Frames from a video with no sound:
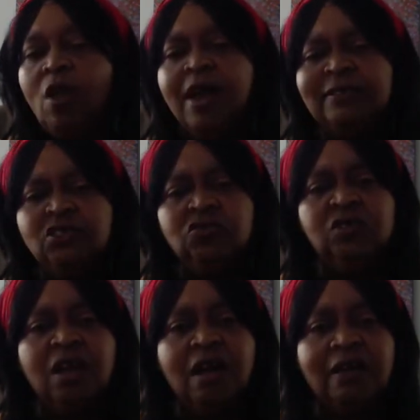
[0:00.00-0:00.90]
At a
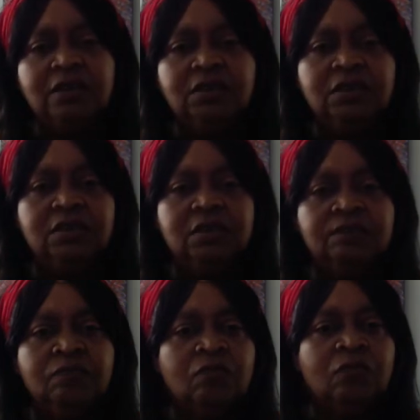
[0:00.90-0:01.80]
junior college.
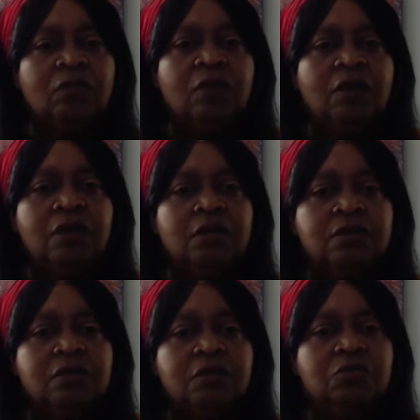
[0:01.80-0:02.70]
It